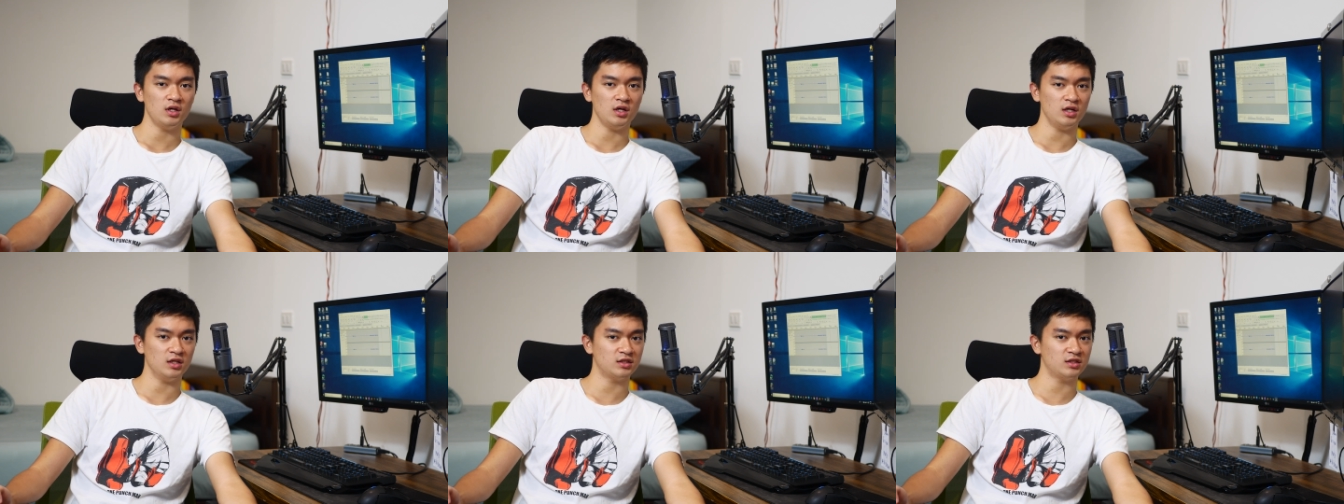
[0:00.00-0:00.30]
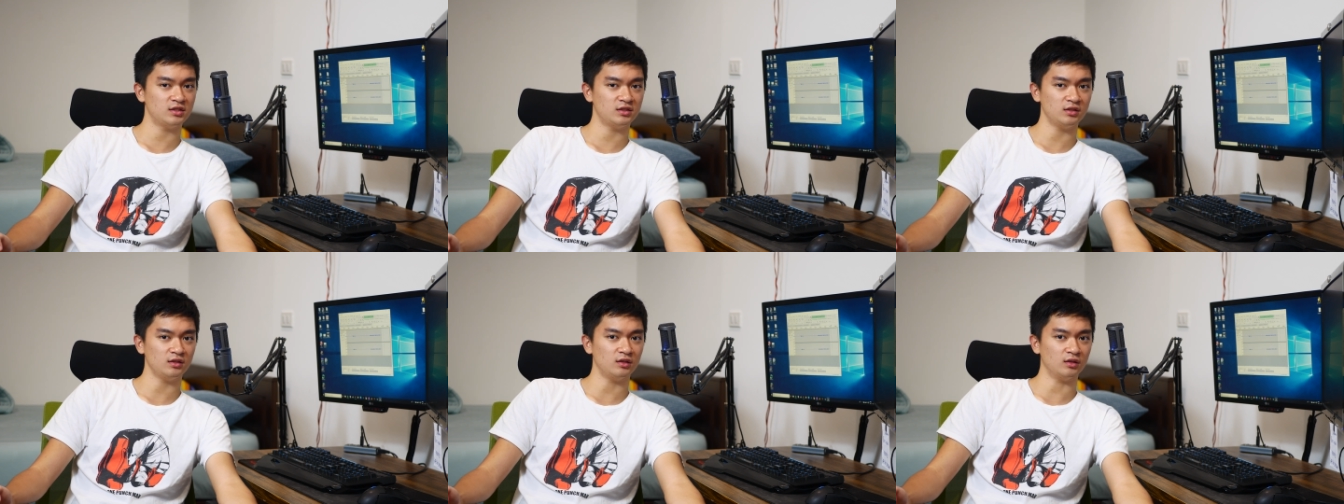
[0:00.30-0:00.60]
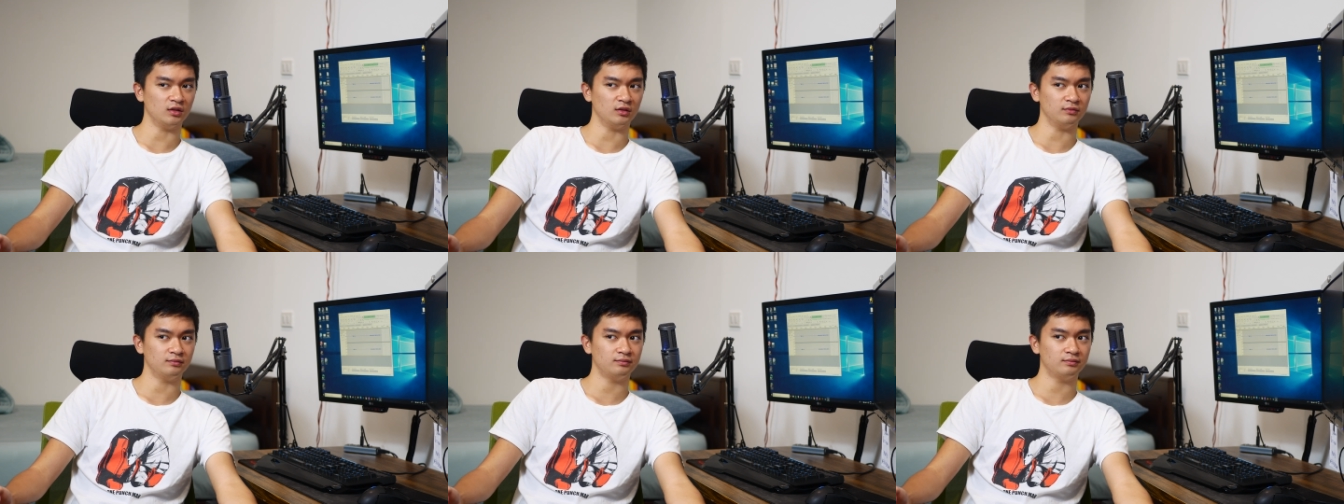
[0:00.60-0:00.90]
is
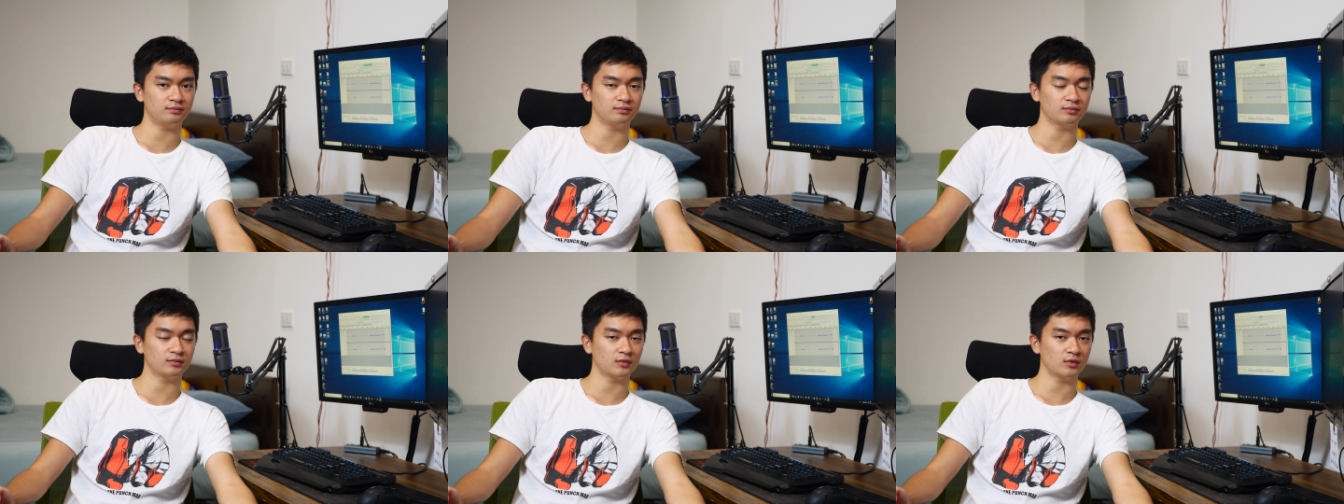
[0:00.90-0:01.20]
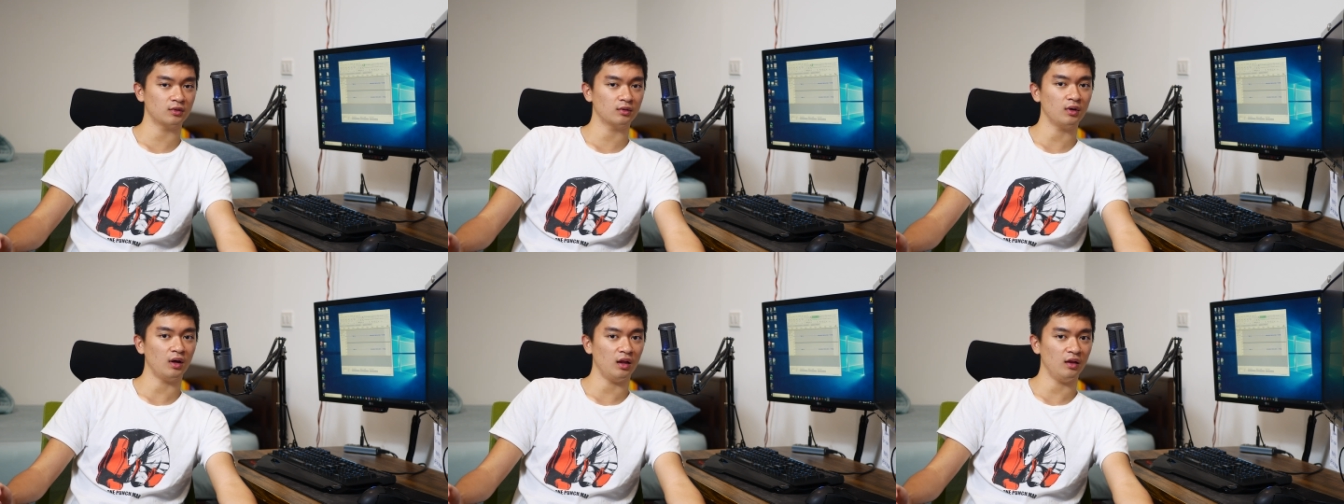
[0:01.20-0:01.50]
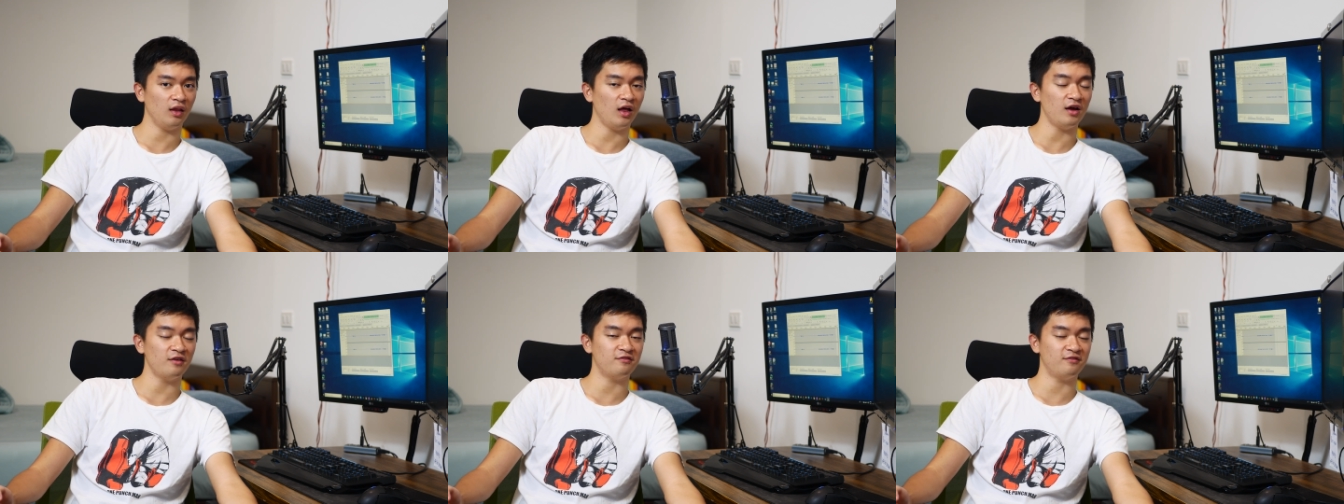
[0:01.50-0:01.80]
still a
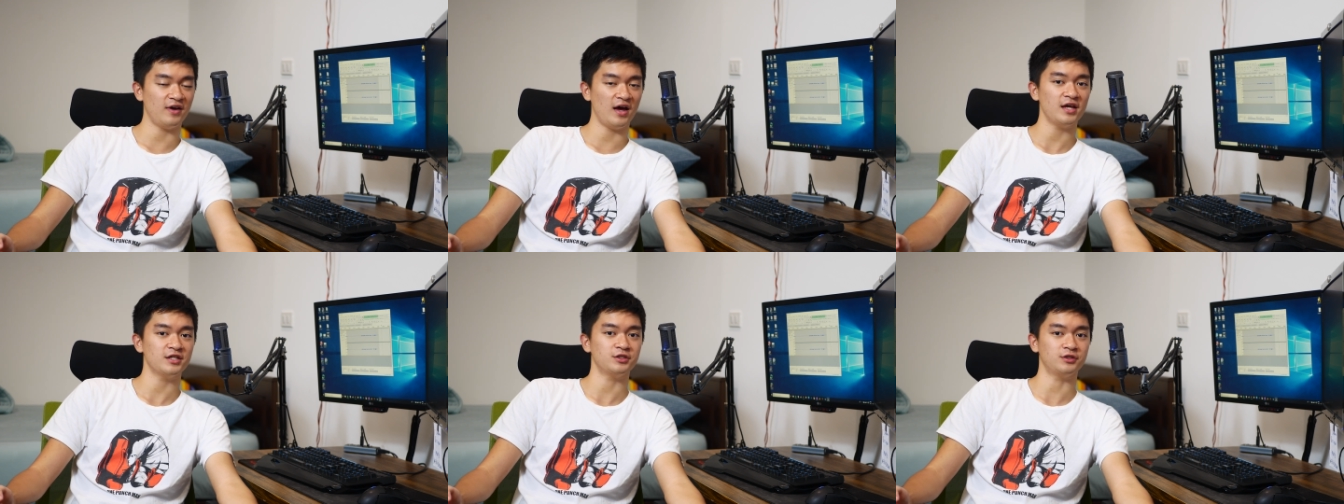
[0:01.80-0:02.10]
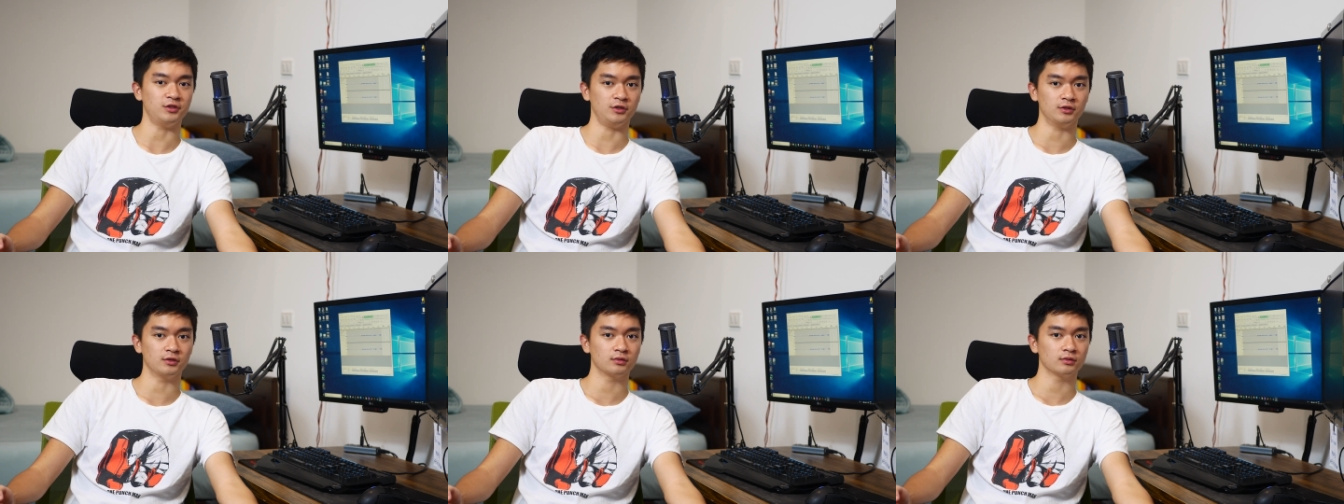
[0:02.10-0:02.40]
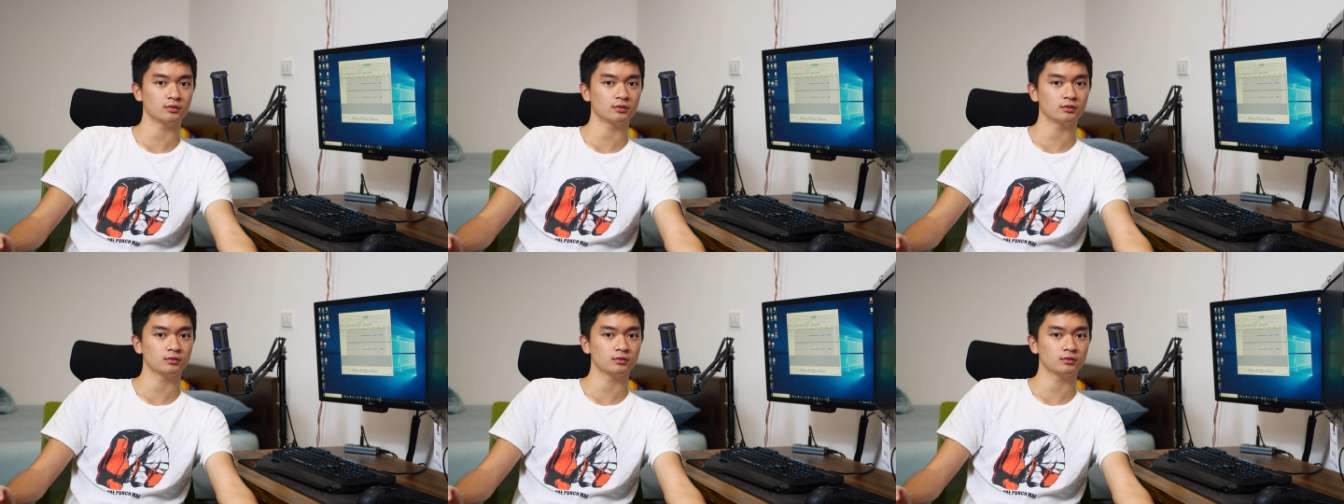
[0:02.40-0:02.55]
lot faster.